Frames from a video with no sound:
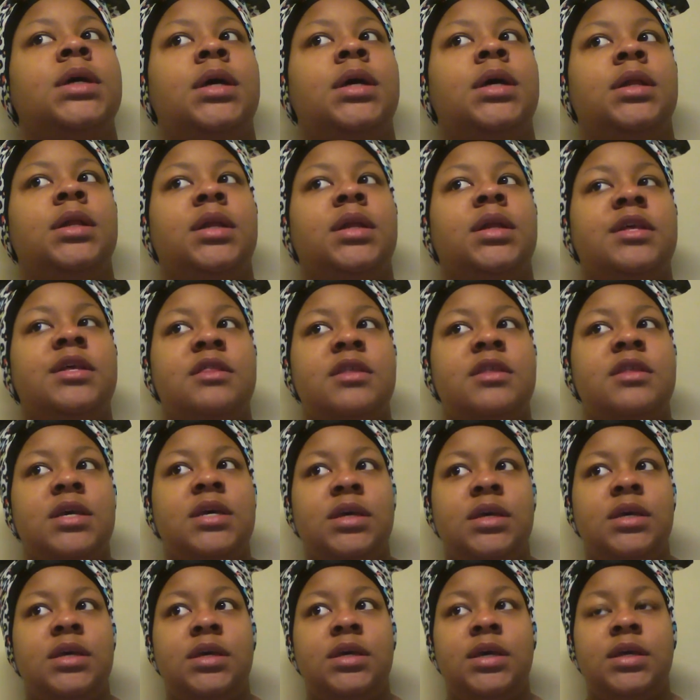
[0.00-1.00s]
Let's
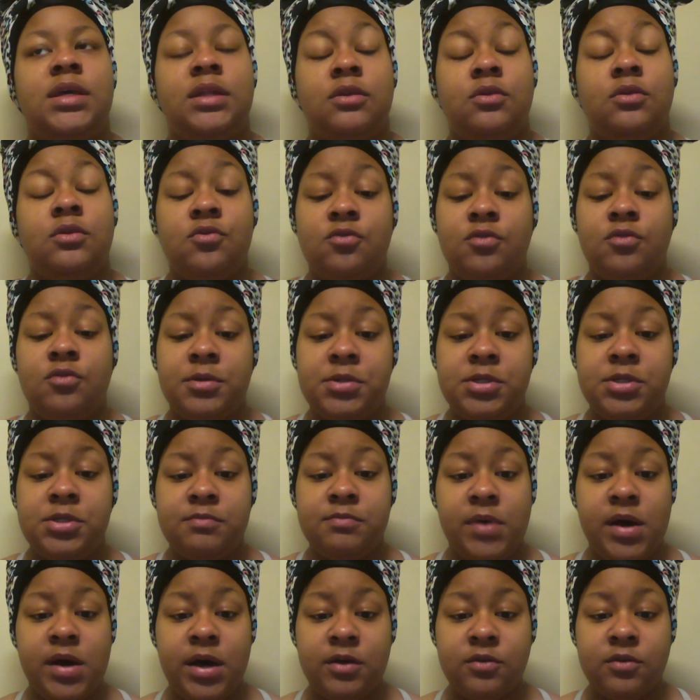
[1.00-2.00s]
see. In the description
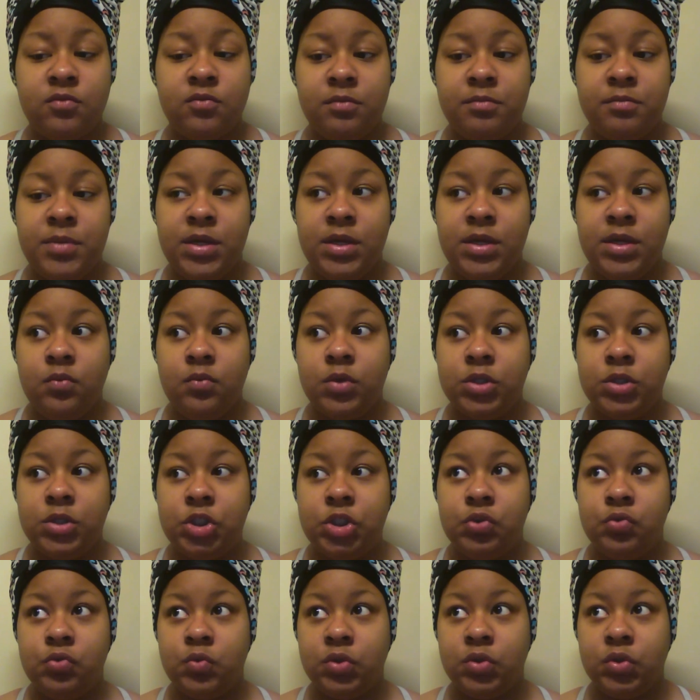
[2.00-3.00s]
box will be what
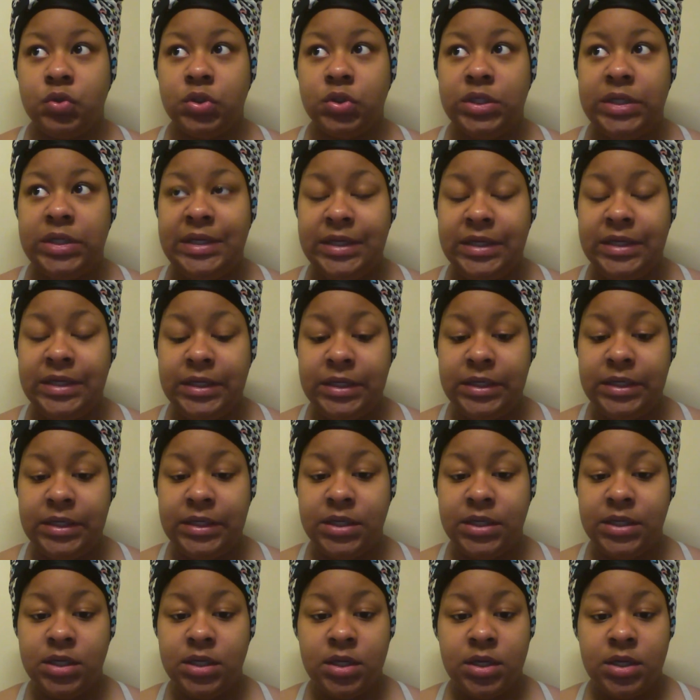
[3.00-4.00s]
you will
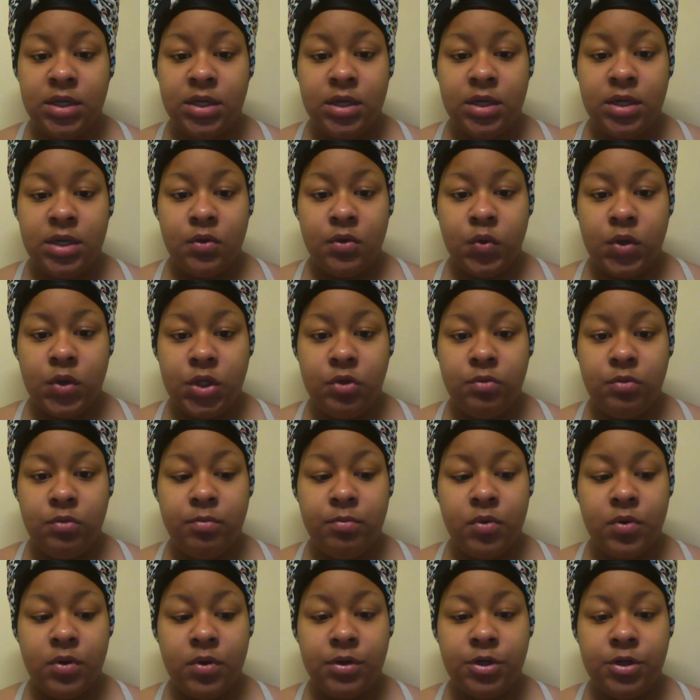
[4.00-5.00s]
need when you
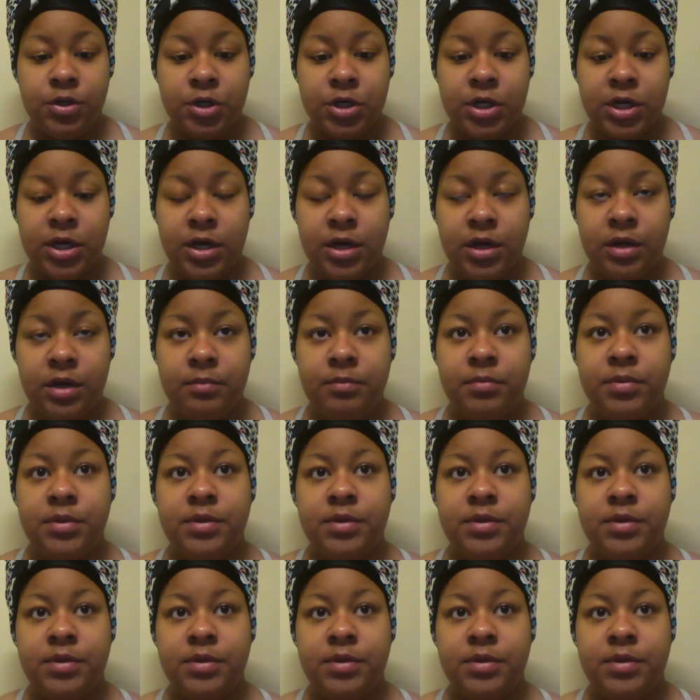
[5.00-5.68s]
boil your cup.